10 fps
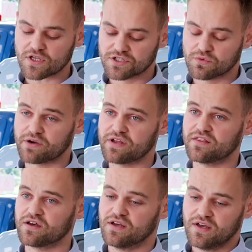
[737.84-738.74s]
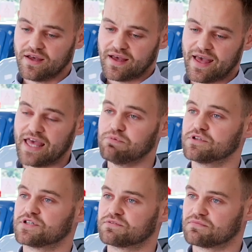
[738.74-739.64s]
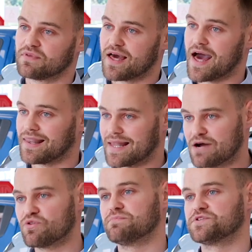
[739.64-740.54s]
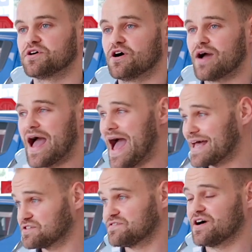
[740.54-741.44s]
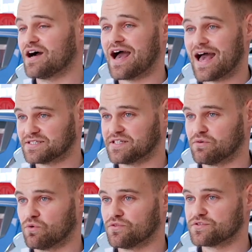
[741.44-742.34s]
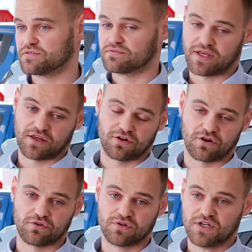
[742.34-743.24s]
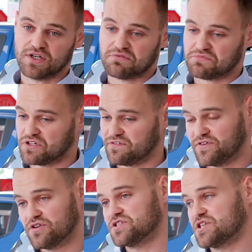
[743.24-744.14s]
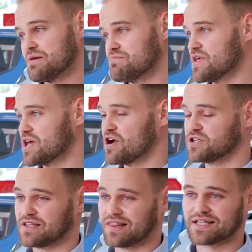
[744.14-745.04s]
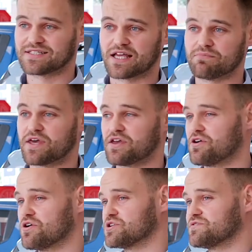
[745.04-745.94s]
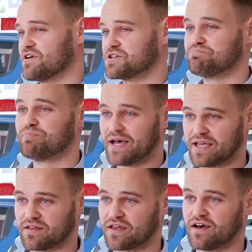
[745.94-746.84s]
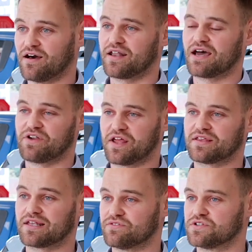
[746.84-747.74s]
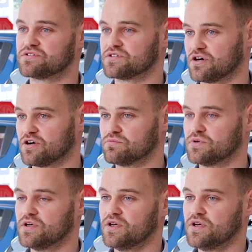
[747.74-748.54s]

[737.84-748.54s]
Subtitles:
So we're either able to allow them to go as far as they want. They can go to the first step, they can go to the last step, they can go as far as buying the car and having it delivered to home.